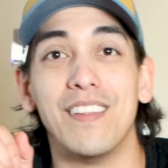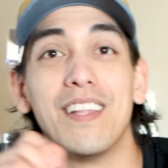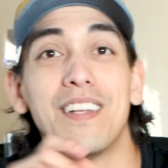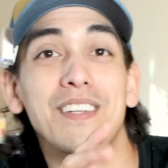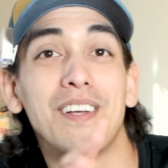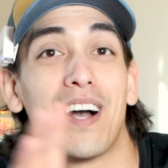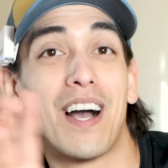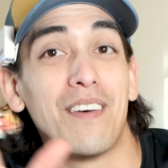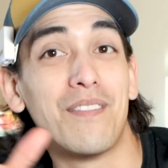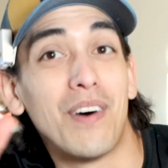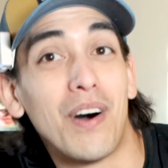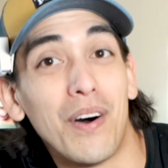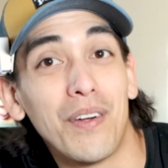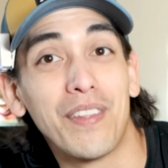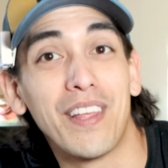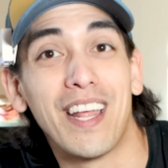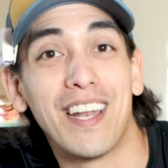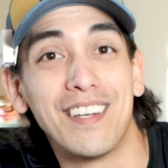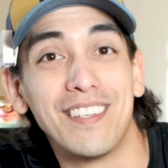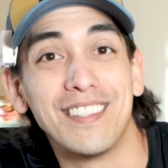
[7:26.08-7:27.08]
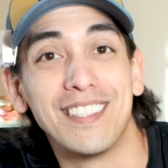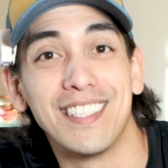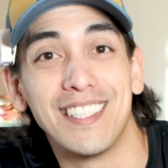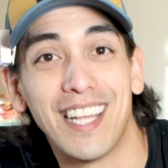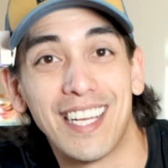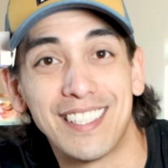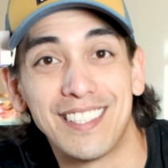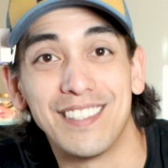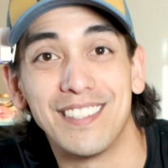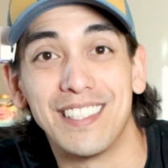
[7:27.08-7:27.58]
and then you'll have all the energy
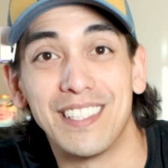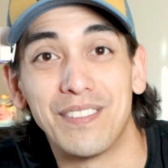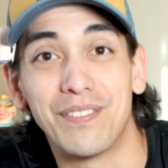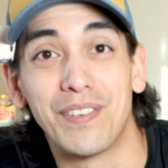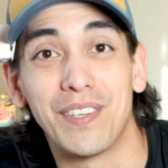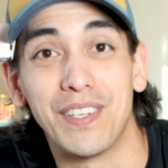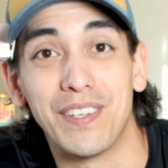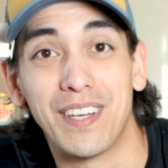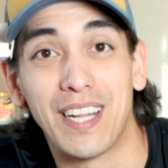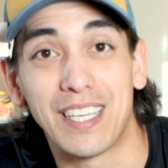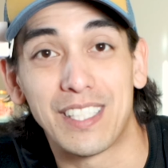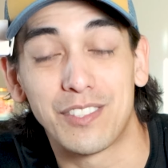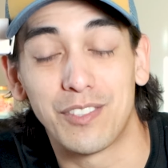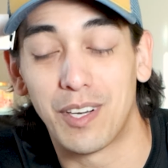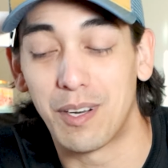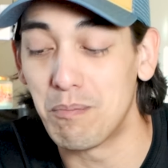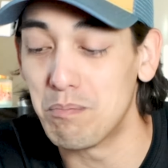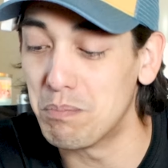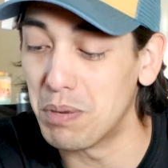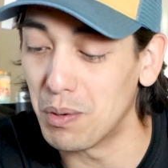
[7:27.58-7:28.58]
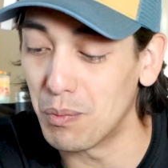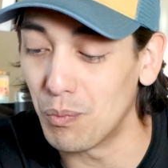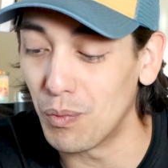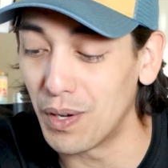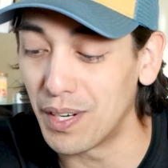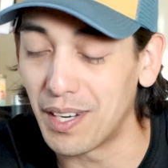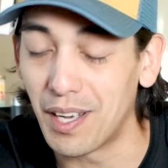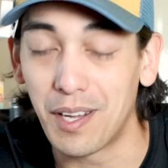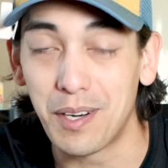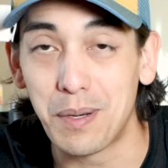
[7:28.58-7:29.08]
that you need for your next run. But
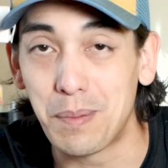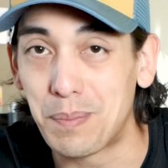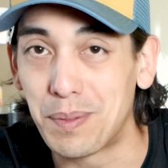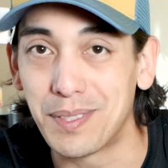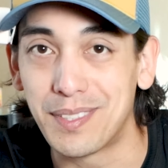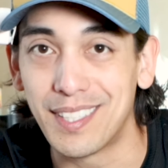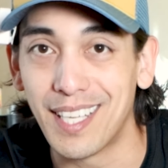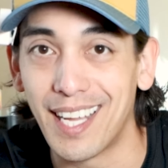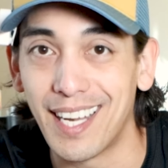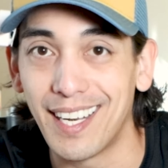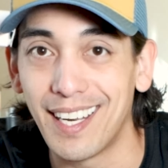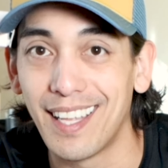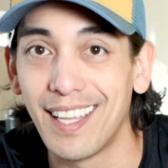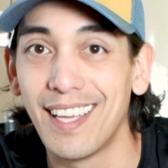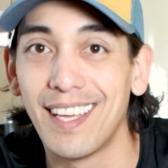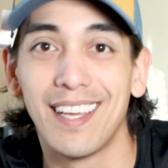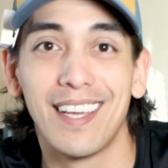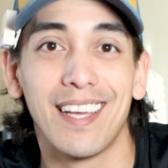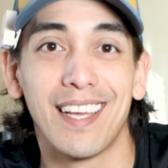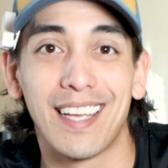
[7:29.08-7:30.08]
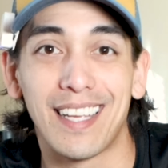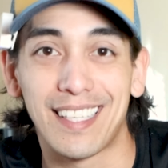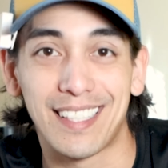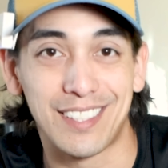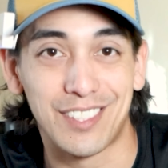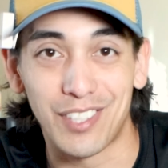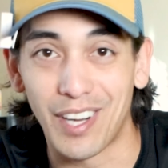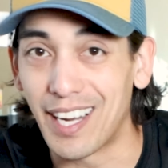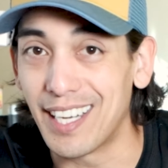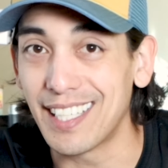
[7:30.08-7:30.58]
one hundred percent
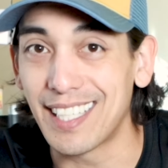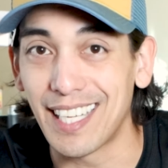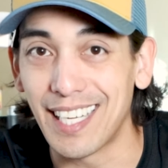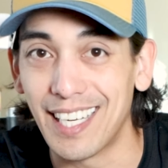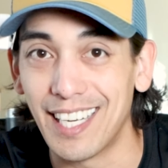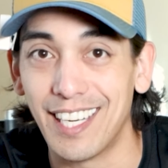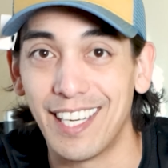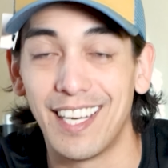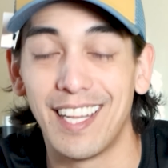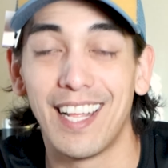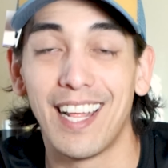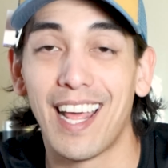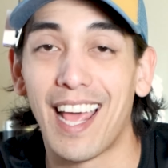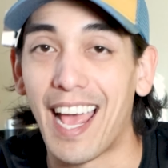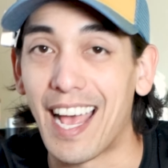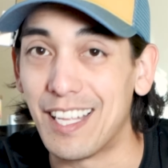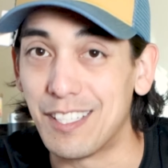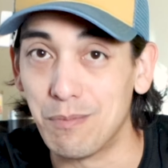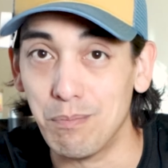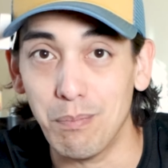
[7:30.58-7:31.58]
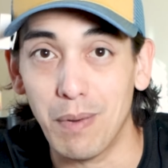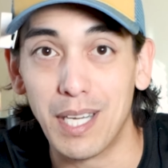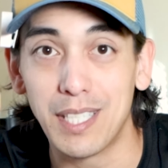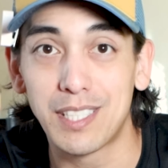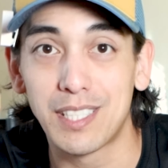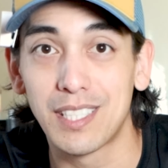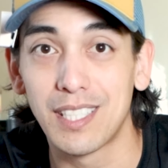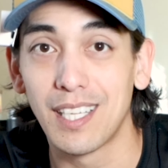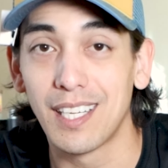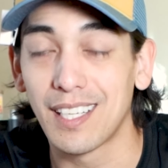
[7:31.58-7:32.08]
try to get in as
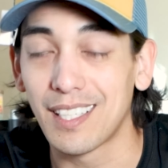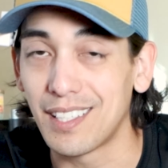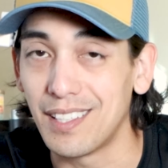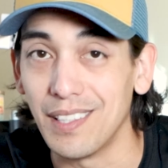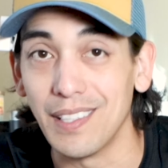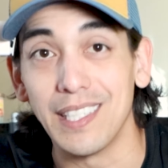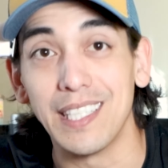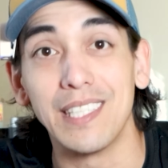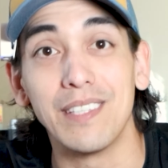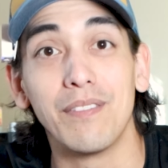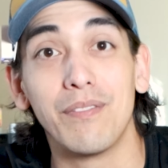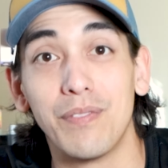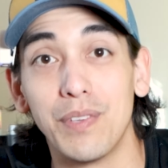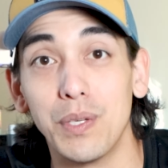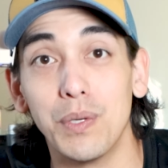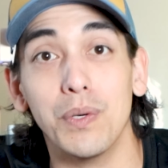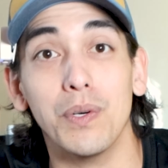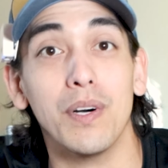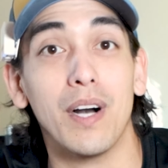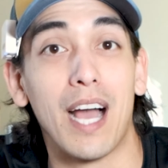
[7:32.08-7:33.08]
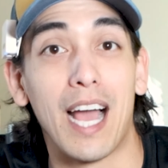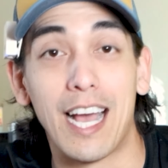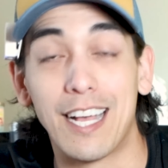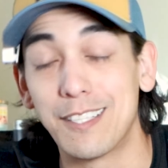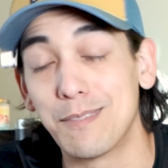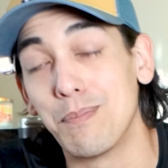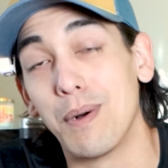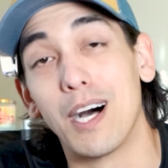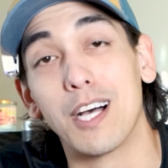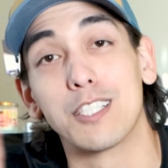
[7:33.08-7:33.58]
much clean fuel
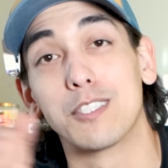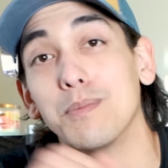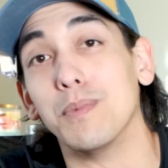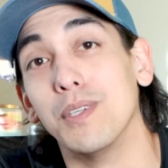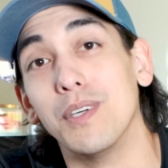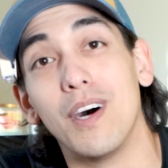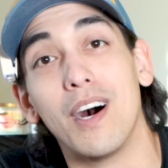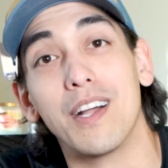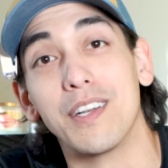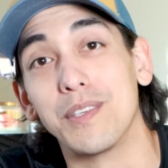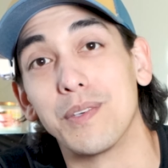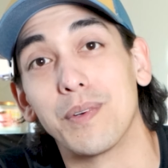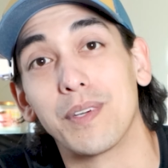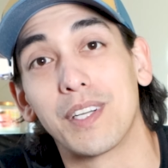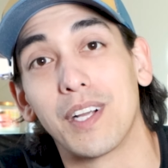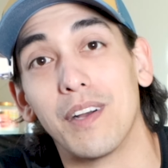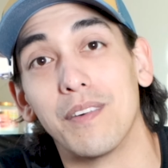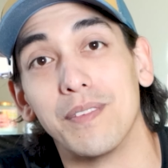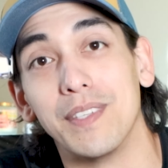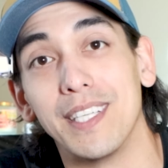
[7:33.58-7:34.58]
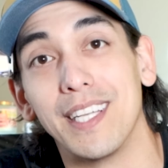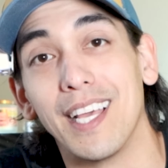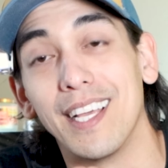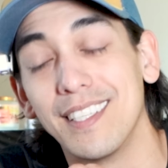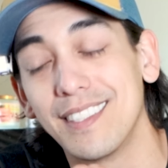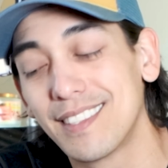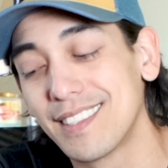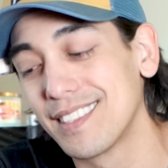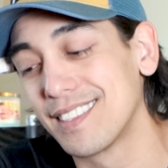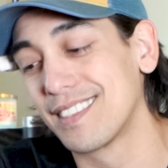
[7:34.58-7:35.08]
as possible on your recovery
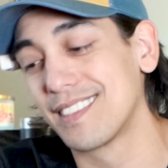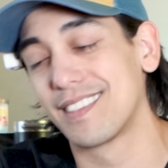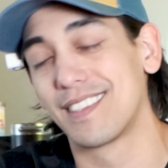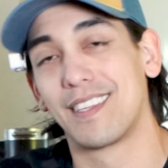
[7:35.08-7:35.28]
days.